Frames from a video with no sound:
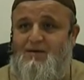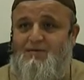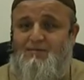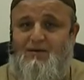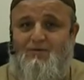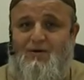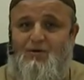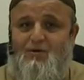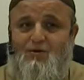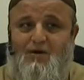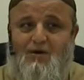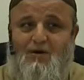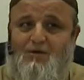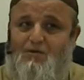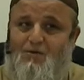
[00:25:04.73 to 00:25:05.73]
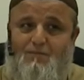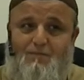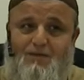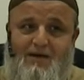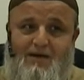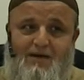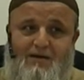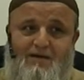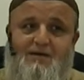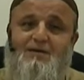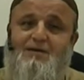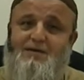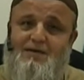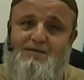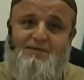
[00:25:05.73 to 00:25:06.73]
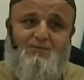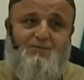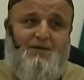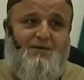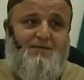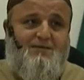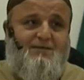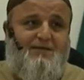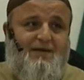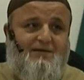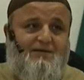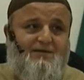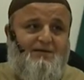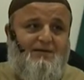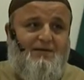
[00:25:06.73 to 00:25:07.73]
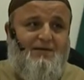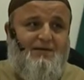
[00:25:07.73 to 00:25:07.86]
But when you are not praying, yes, we understand,